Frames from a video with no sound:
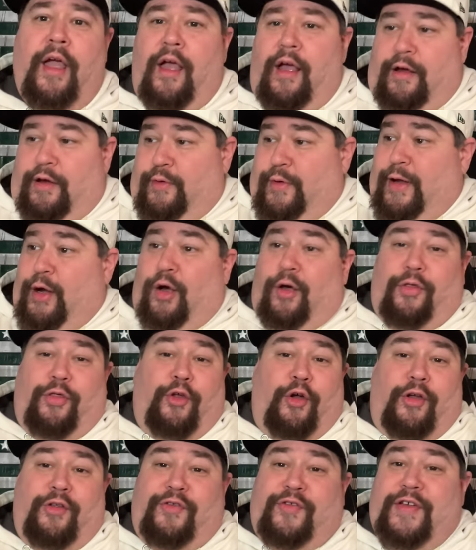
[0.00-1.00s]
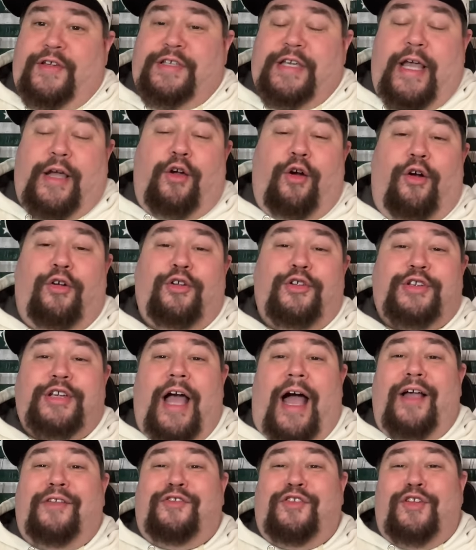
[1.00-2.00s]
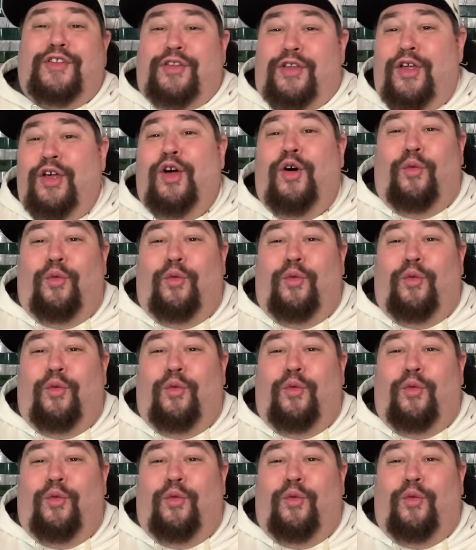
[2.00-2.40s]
We all thought CJ Gardner Johnson